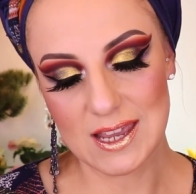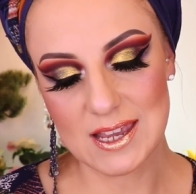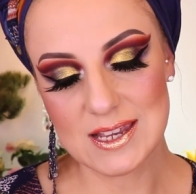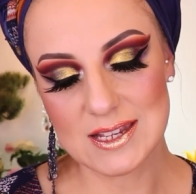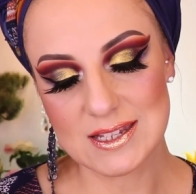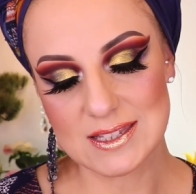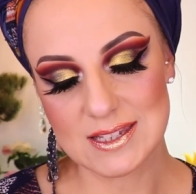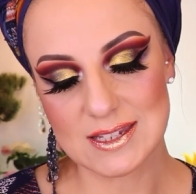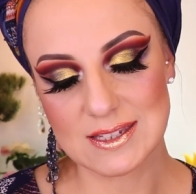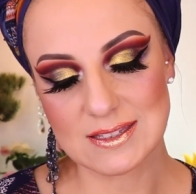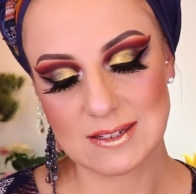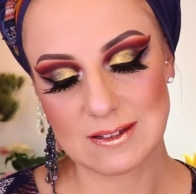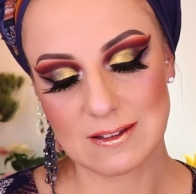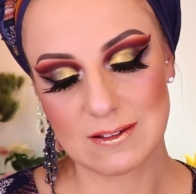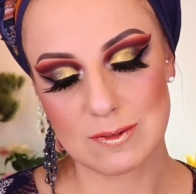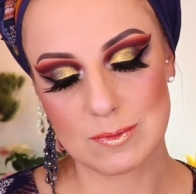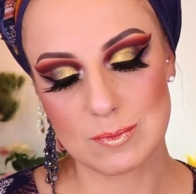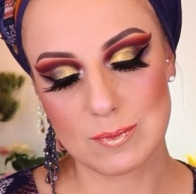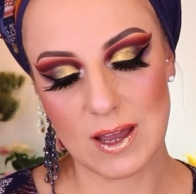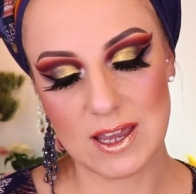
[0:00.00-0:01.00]
Is
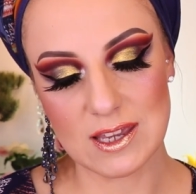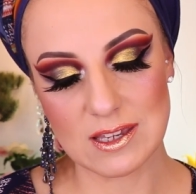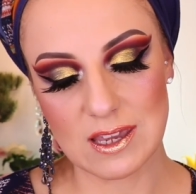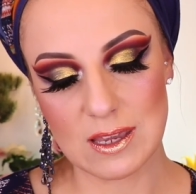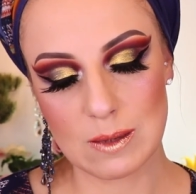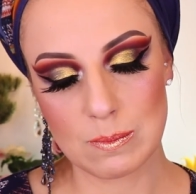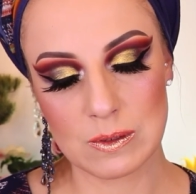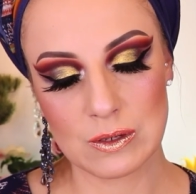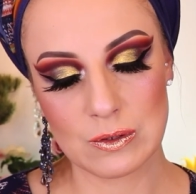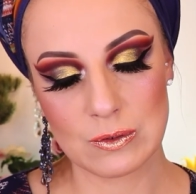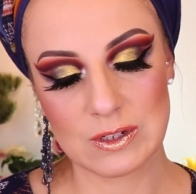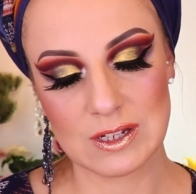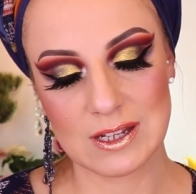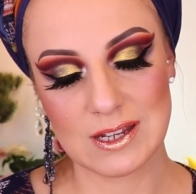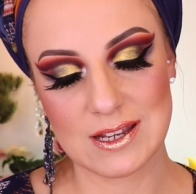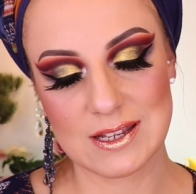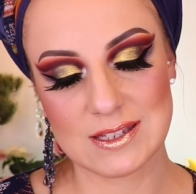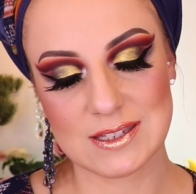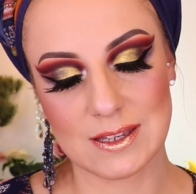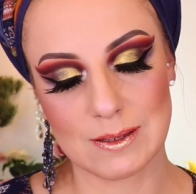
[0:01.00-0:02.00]
it Mikey
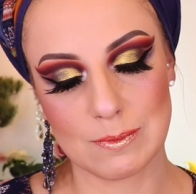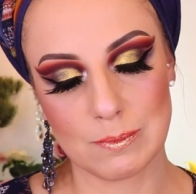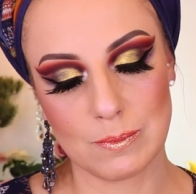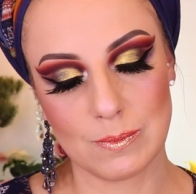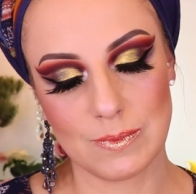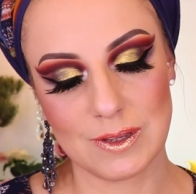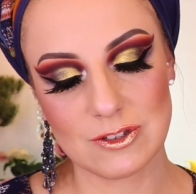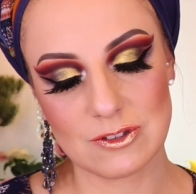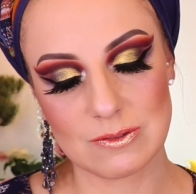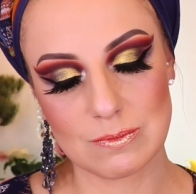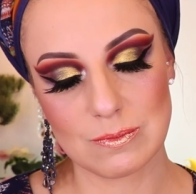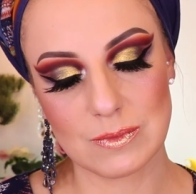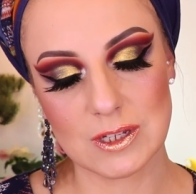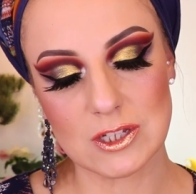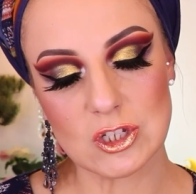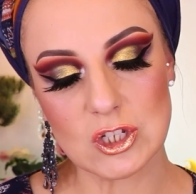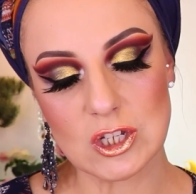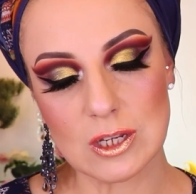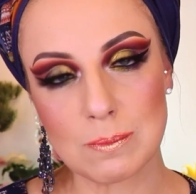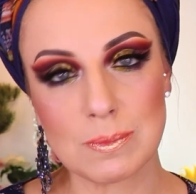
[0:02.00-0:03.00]
Beauty? Is it
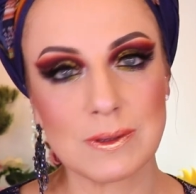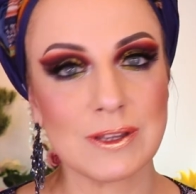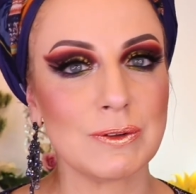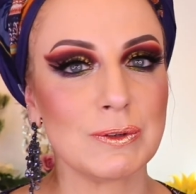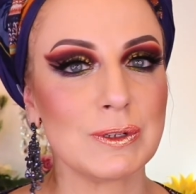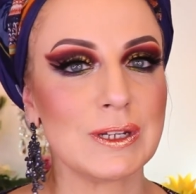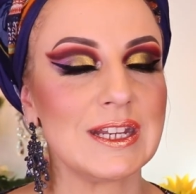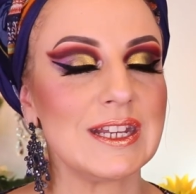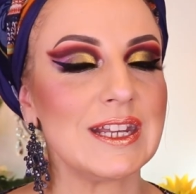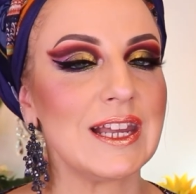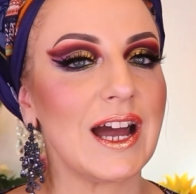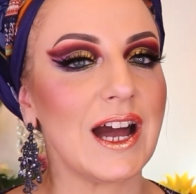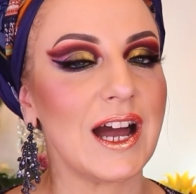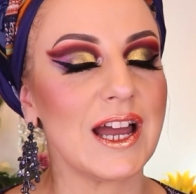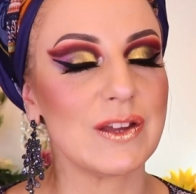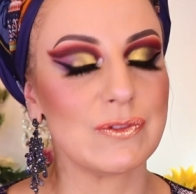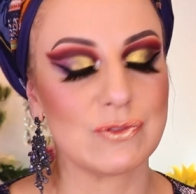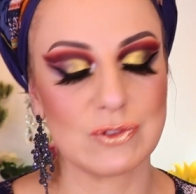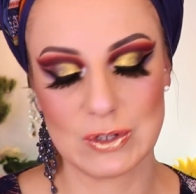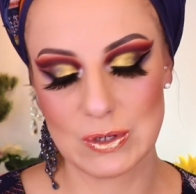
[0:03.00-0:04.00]
Michi Beauty?
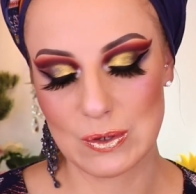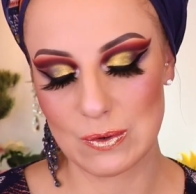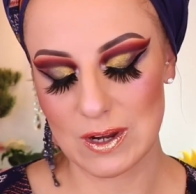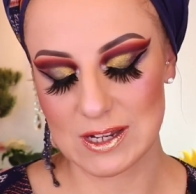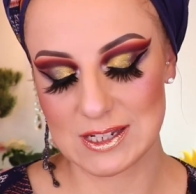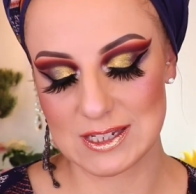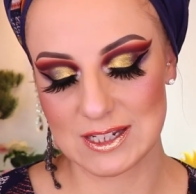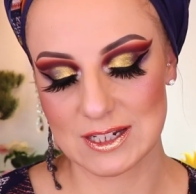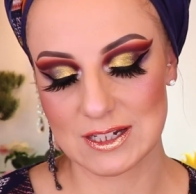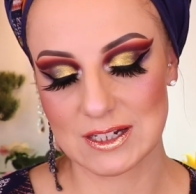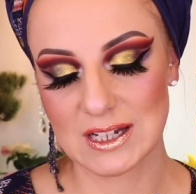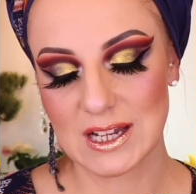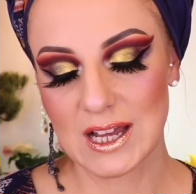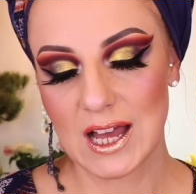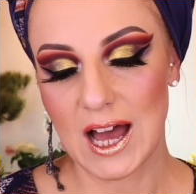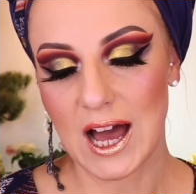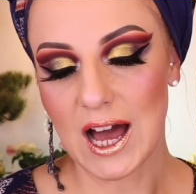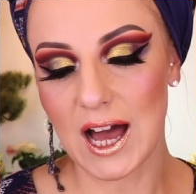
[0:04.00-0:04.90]
I have no idea.